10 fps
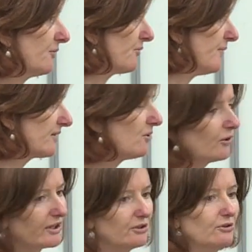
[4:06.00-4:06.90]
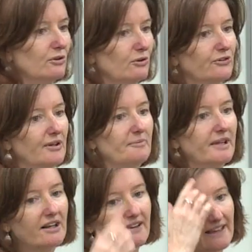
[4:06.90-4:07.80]
or the red cordial or
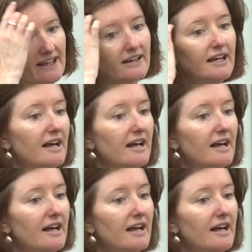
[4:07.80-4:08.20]
something like that.